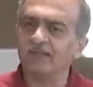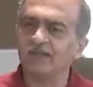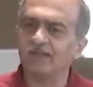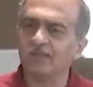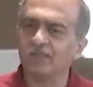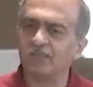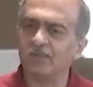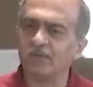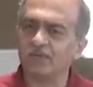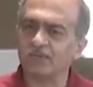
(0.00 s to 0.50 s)

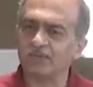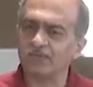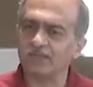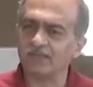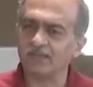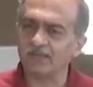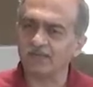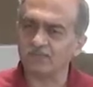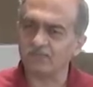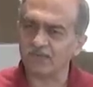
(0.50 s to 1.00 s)
about
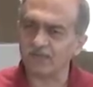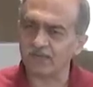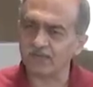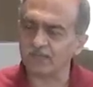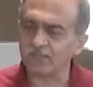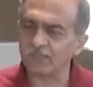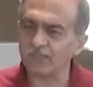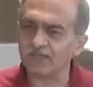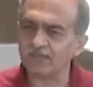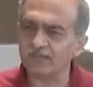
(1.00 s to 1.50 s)
the
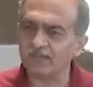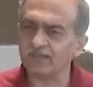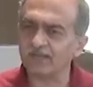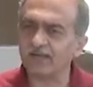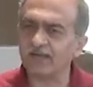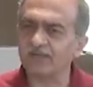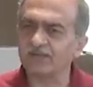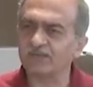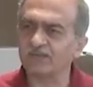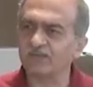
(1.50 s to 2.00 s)
environmental
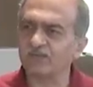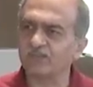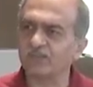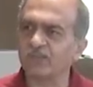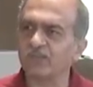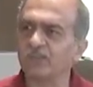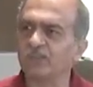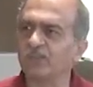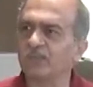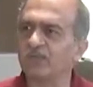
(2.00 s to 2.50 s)
rights of
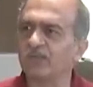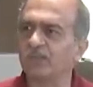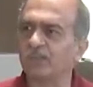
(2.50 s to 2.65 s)
people,